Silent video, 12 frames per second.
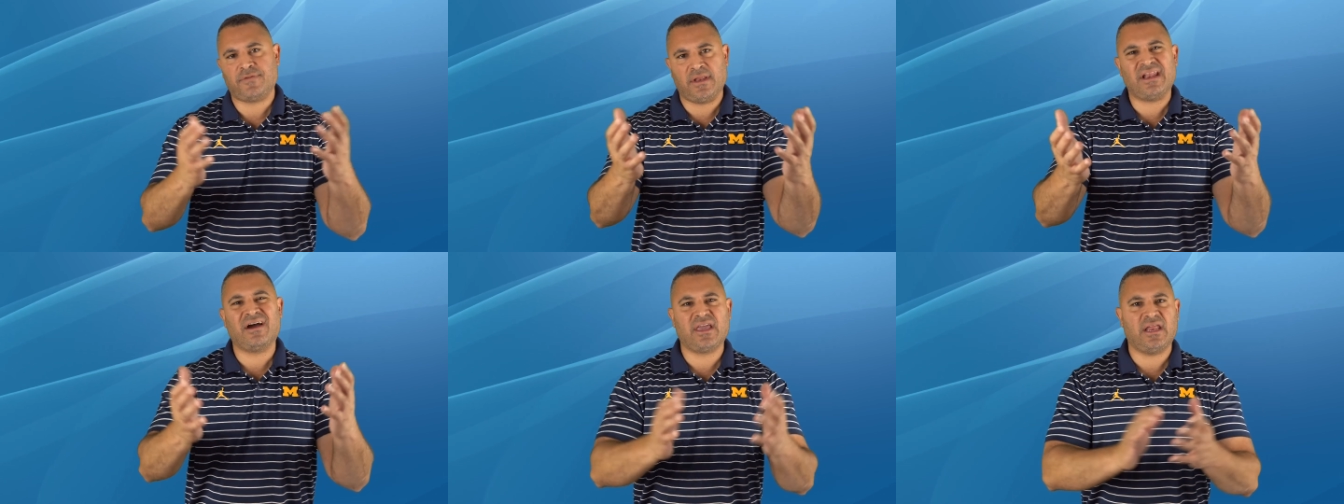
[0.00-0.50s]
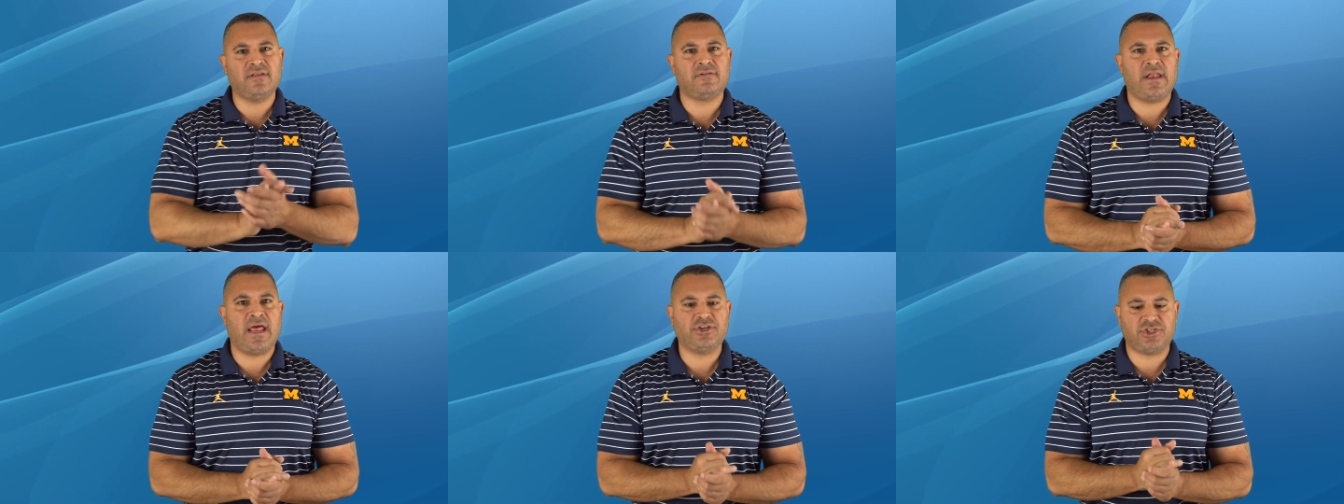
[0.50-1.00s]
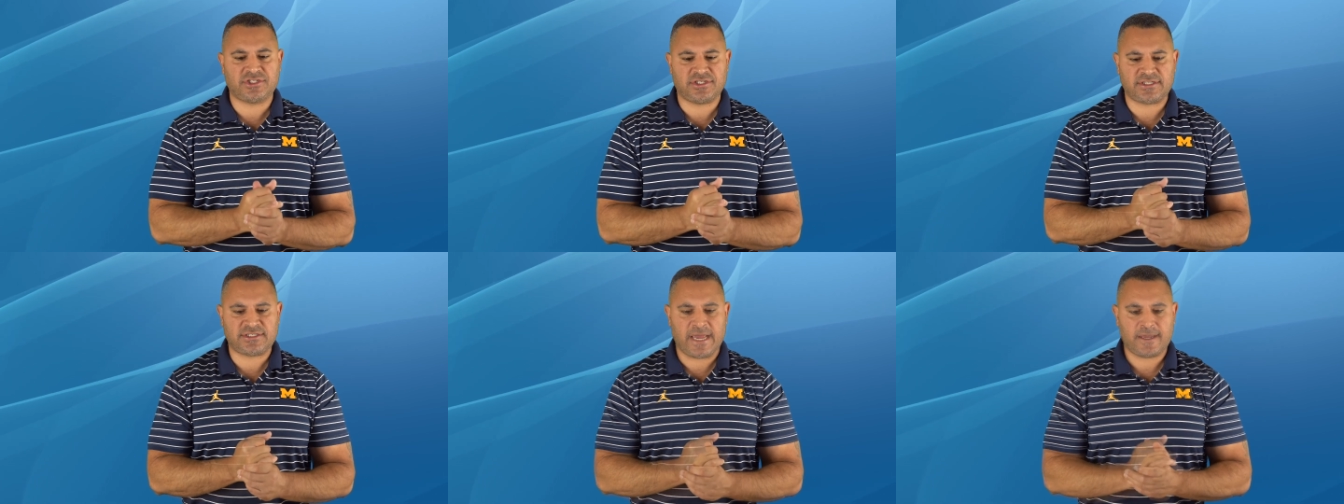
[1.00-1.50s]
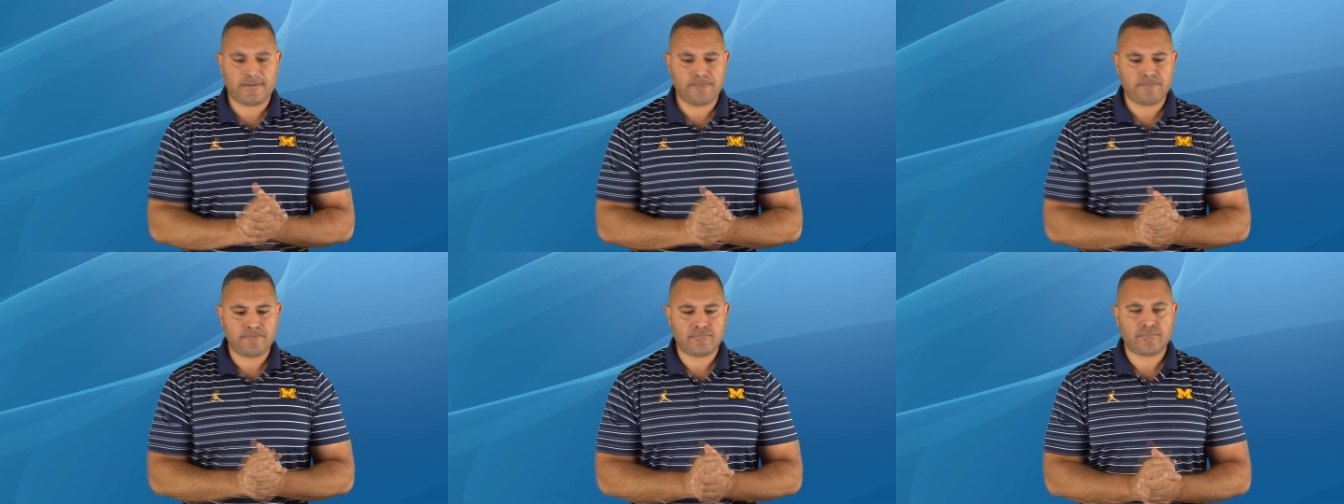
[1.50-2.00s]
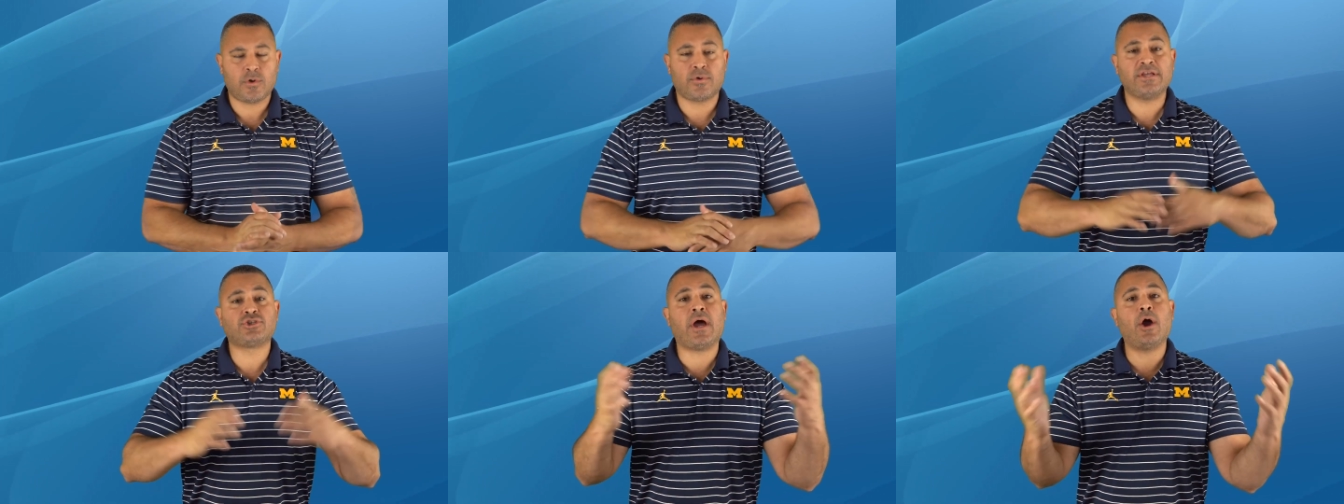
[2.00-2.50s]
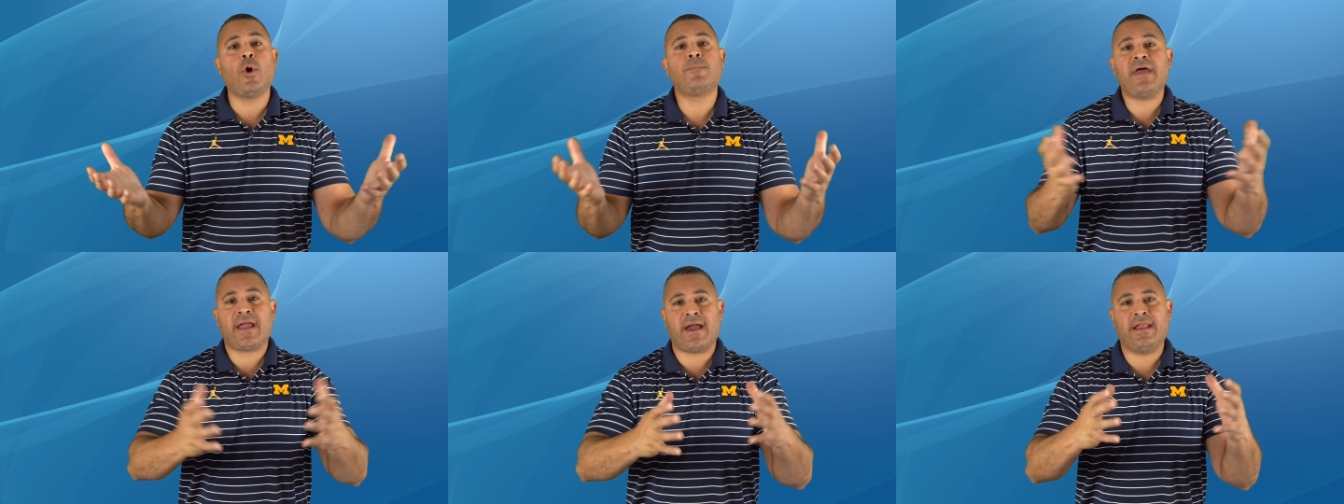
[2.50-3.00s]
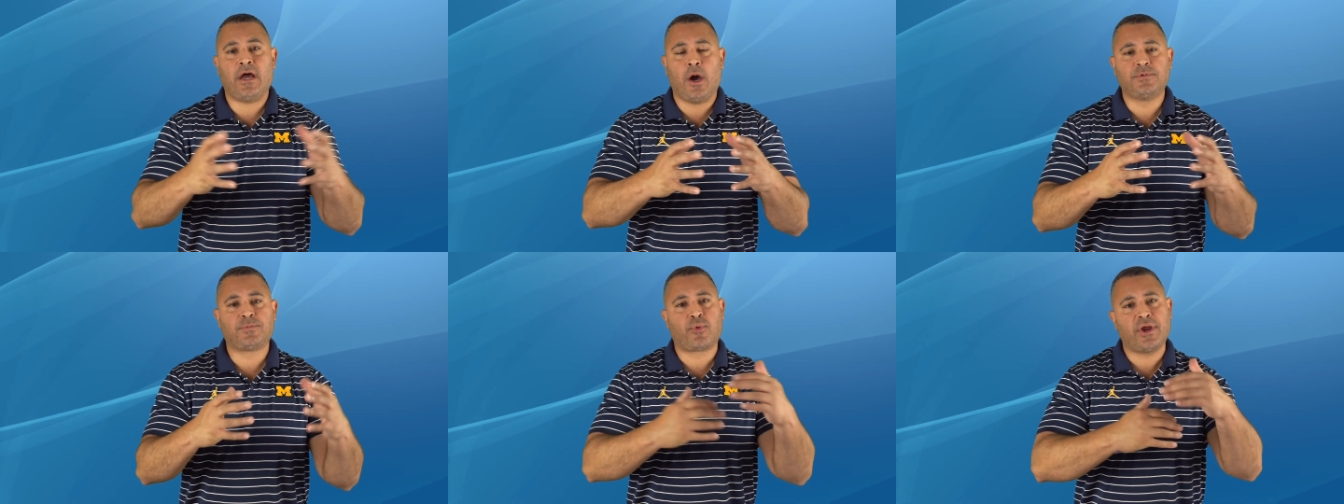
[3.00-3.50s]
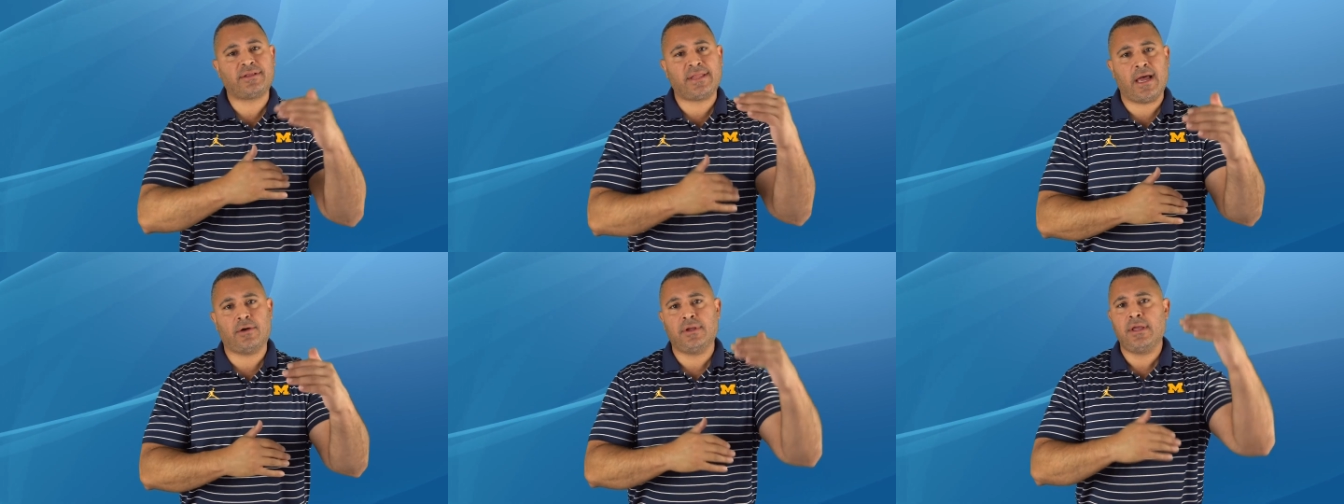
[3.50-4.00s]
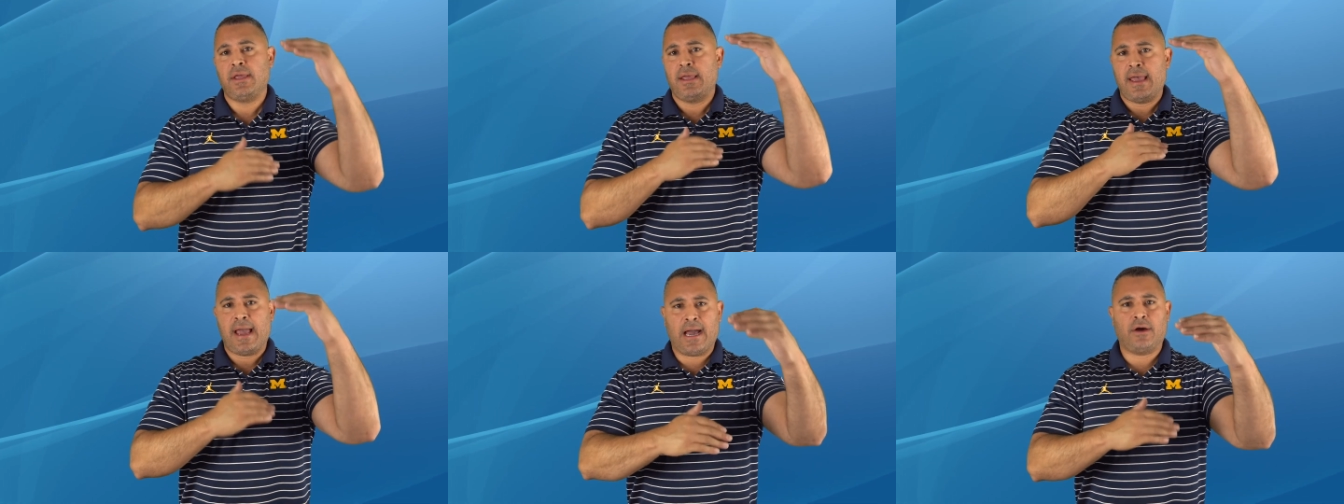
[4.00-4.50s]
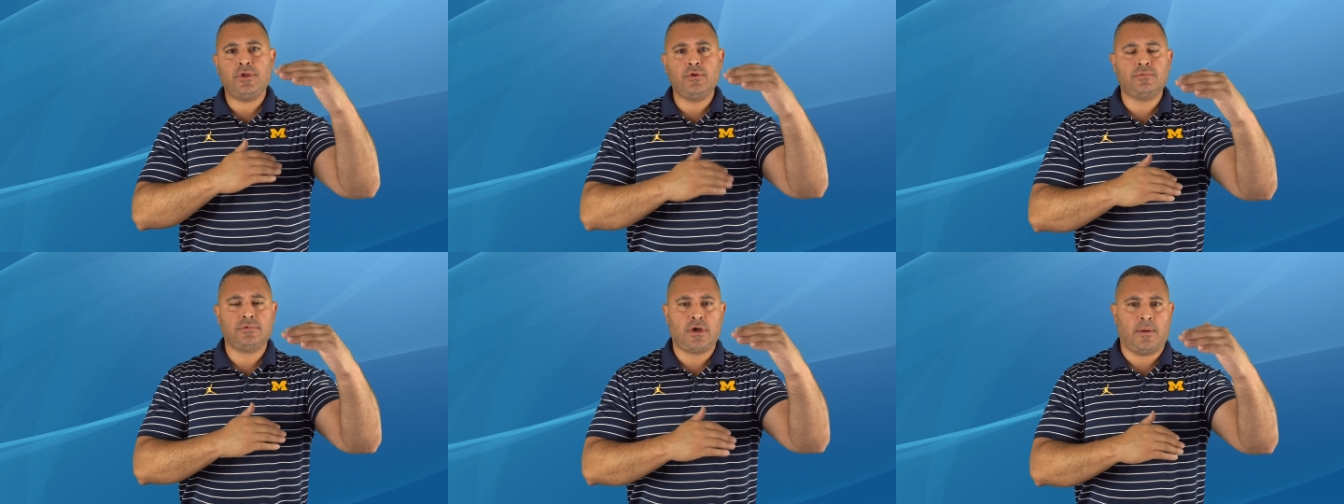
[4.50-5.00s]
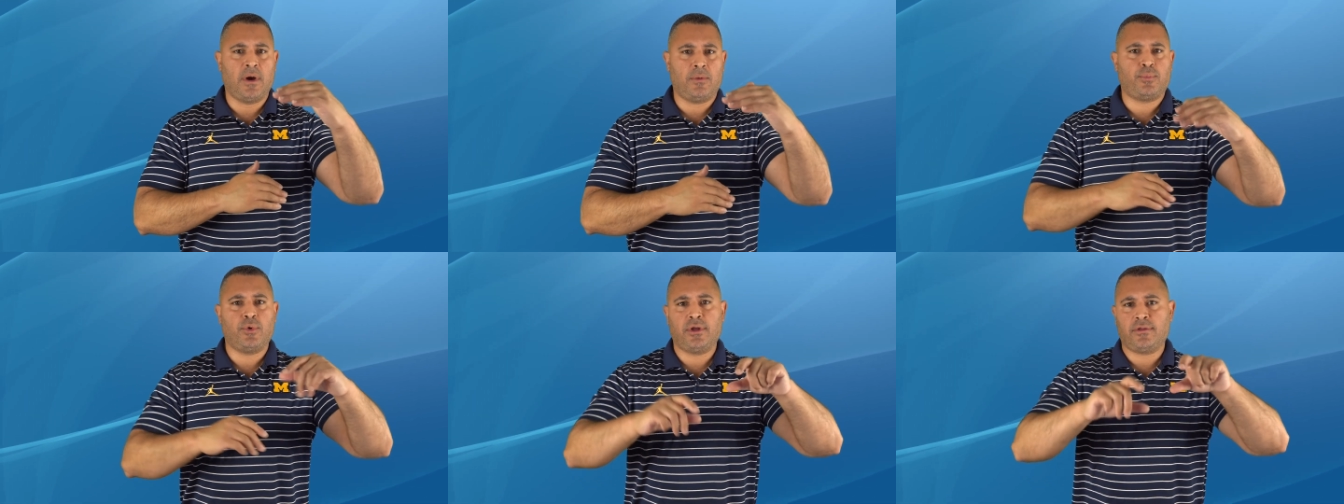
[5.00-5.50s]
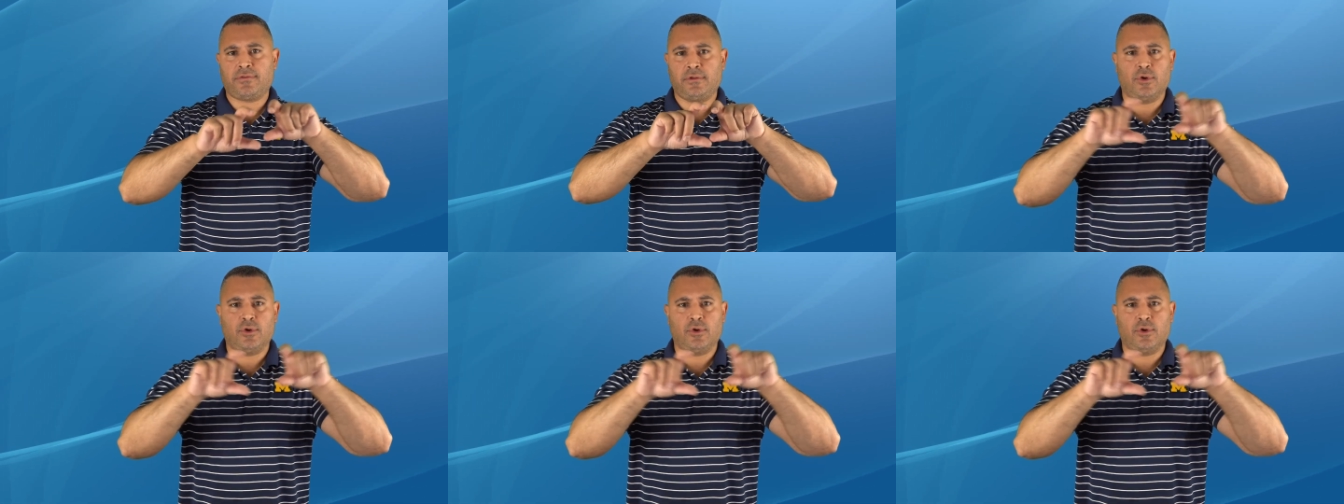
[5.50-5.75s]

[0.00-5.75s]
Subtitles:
And I'll get into that in just a second. Okay, so I hope that kind of helps break down how you come up with,